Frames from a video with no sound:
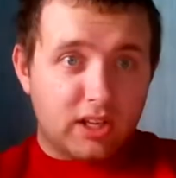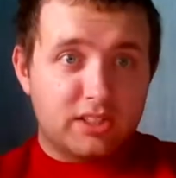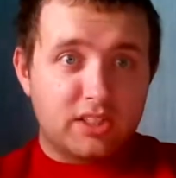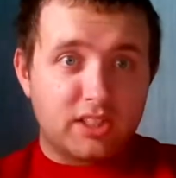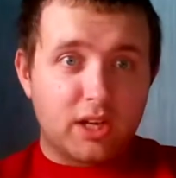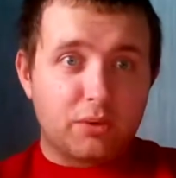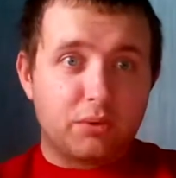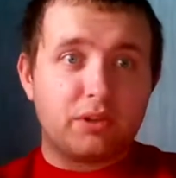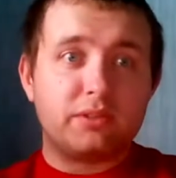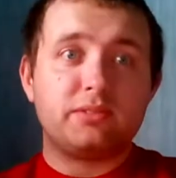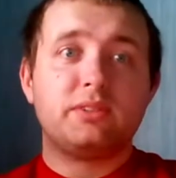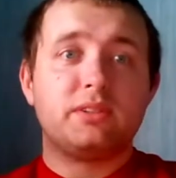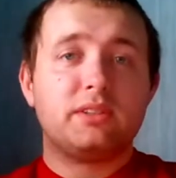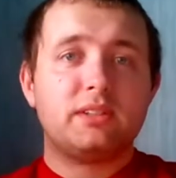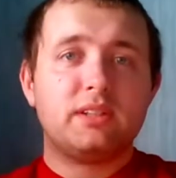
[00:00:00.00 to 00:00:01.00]
start to go
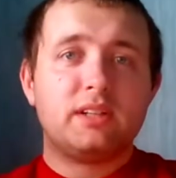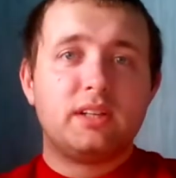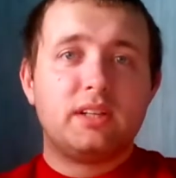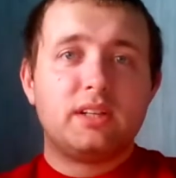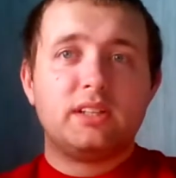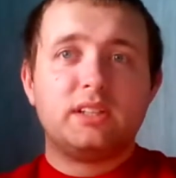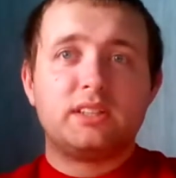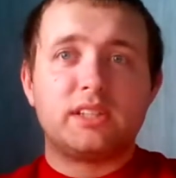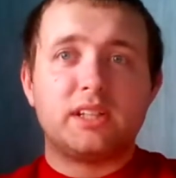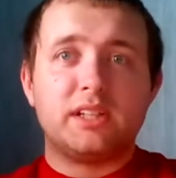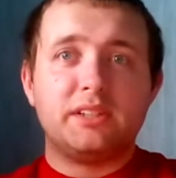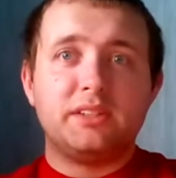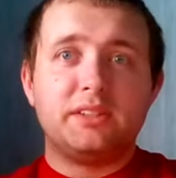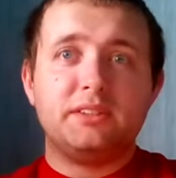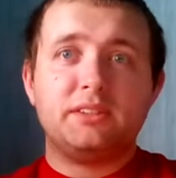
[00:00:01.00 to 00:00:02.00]
off.
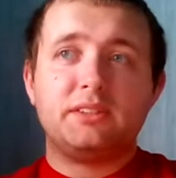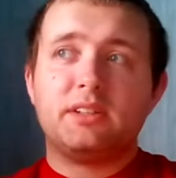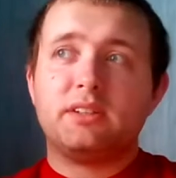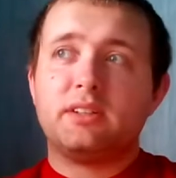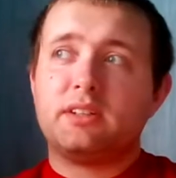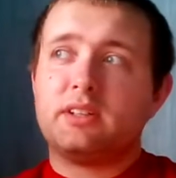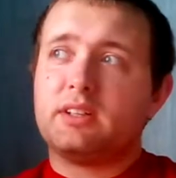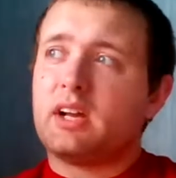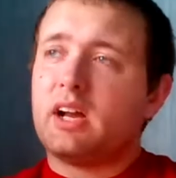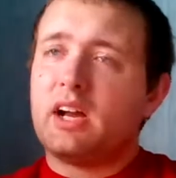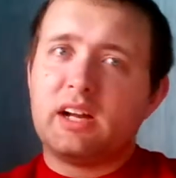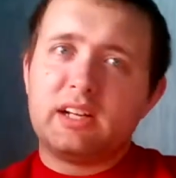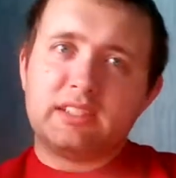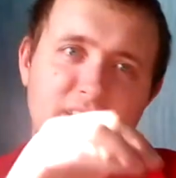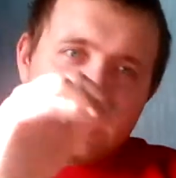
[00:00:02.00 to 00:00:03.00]
So
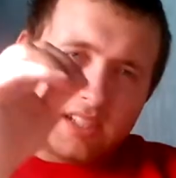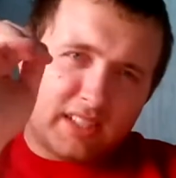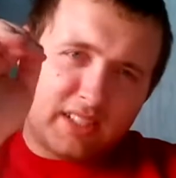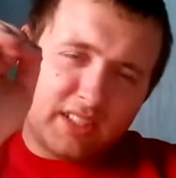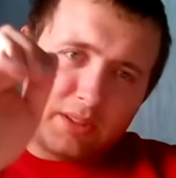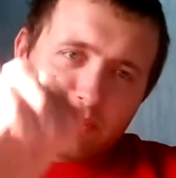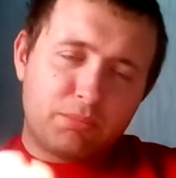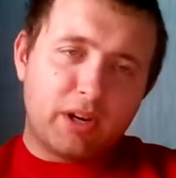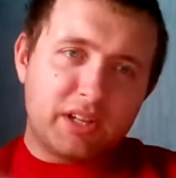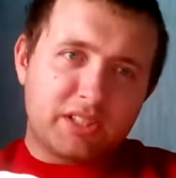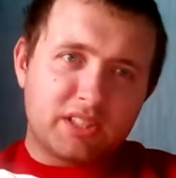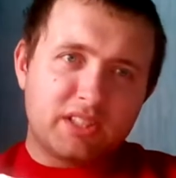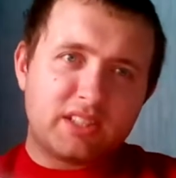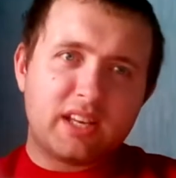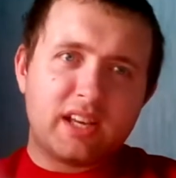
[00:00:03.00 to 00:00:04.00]
harder than the
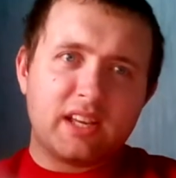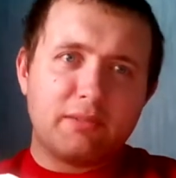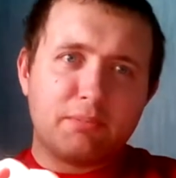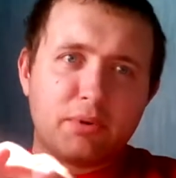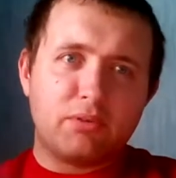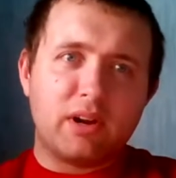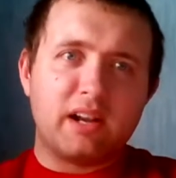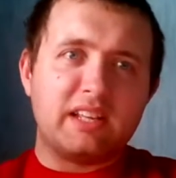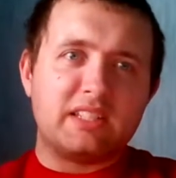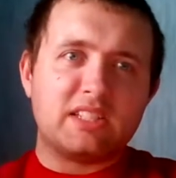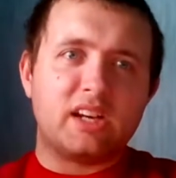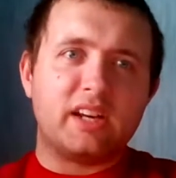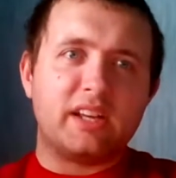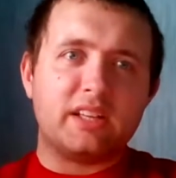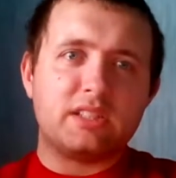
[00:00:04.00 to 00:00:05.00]
present day
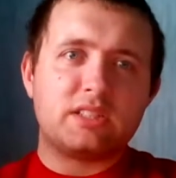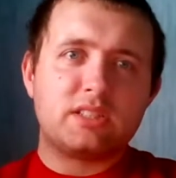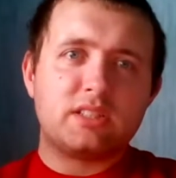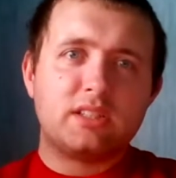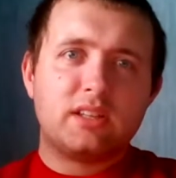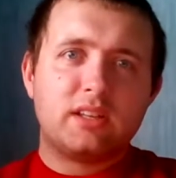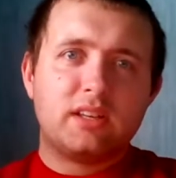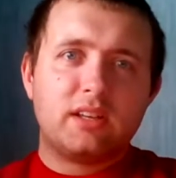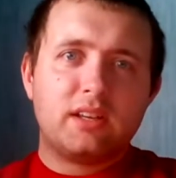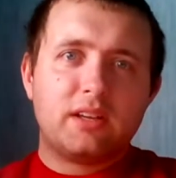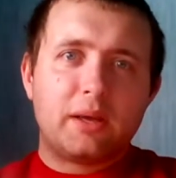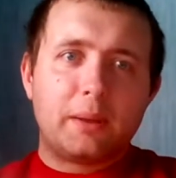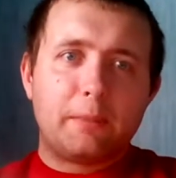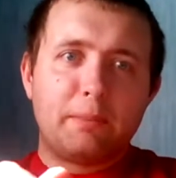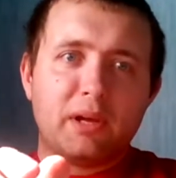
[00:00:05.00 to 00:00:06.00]
Pirelli tyres,
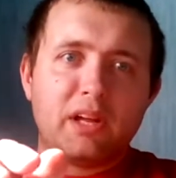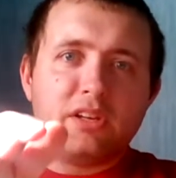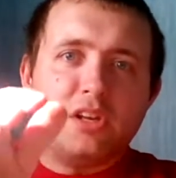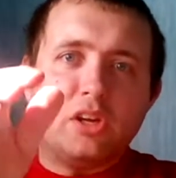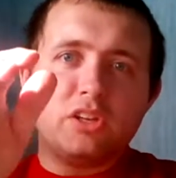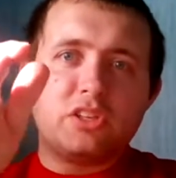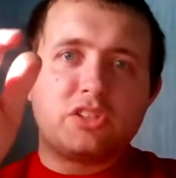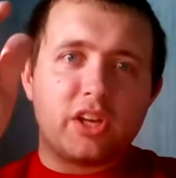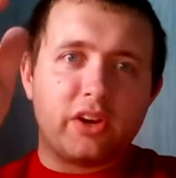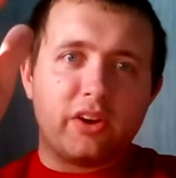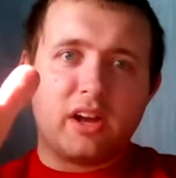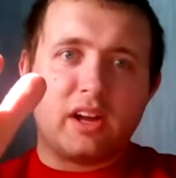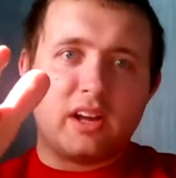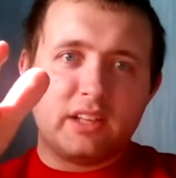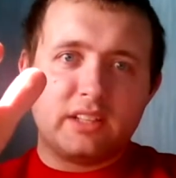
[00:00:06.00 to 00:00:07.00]
but not
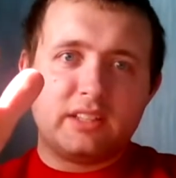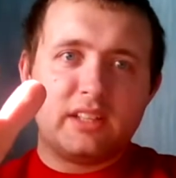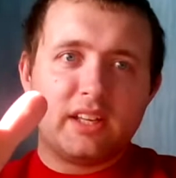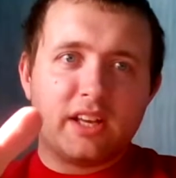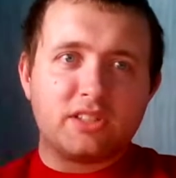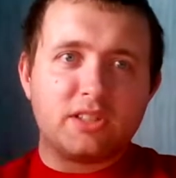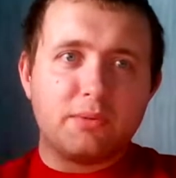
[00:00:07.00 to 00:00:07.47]
so hard